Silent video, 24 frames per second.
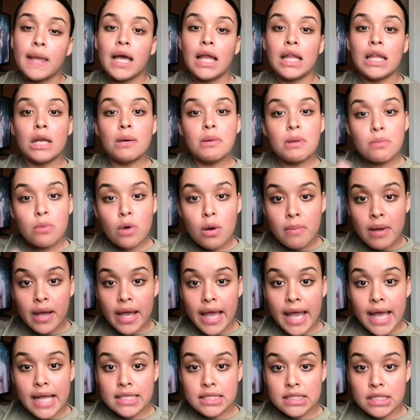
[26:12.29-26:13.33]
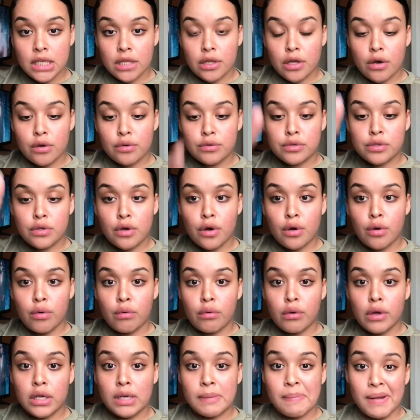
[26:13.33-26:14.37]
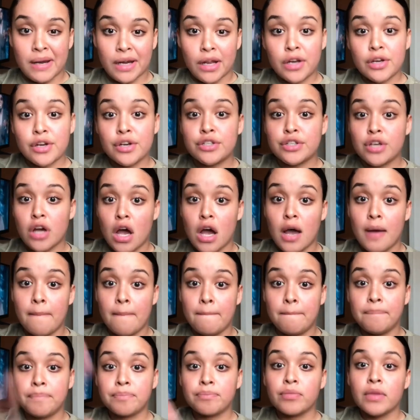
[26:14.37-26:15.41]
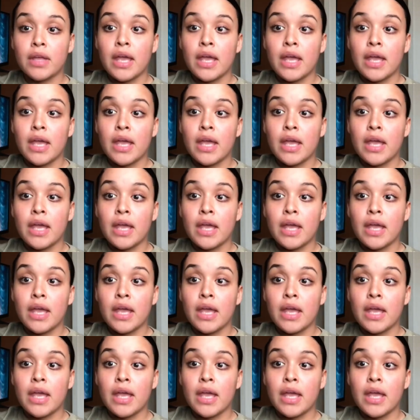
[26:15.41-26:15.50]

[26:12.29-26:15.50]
A little bit more about AIT though. So depending on your job,